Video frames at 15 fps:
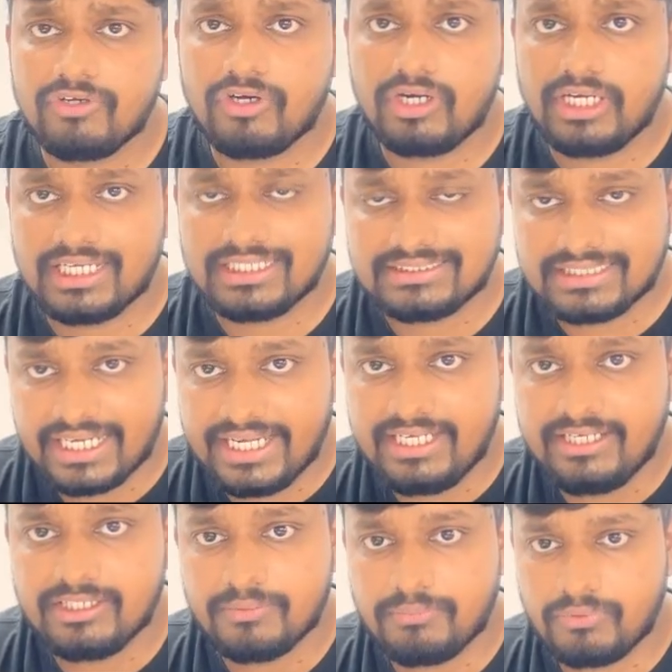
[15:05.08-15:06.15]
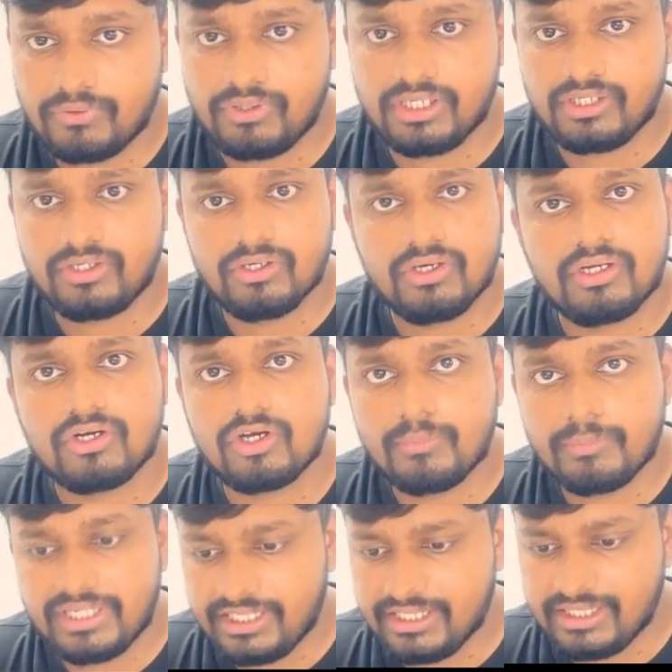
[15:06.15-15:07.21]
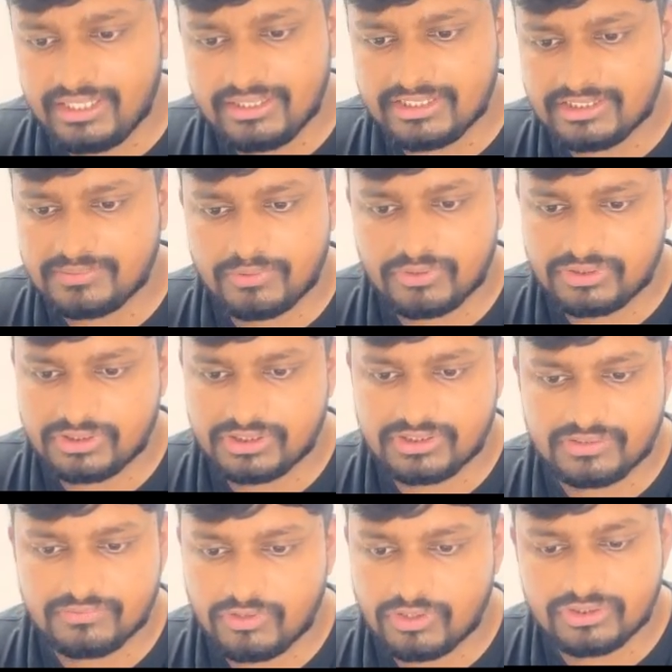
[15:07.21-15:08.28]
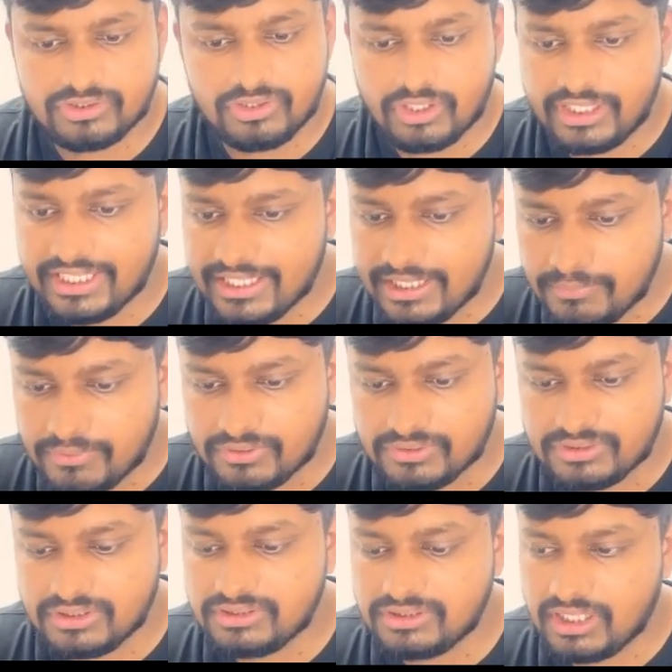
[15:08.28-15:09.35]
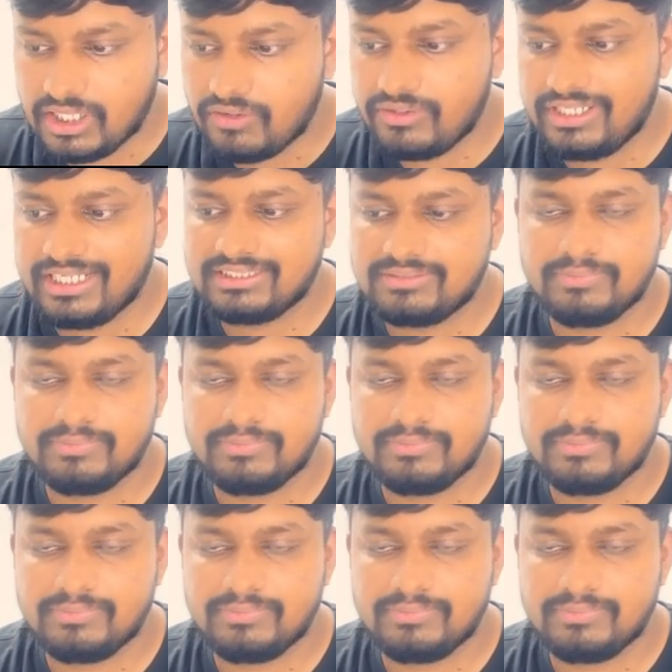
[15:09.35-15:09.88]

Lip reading: not assigned the product or raw material, this process was not in process. Now it has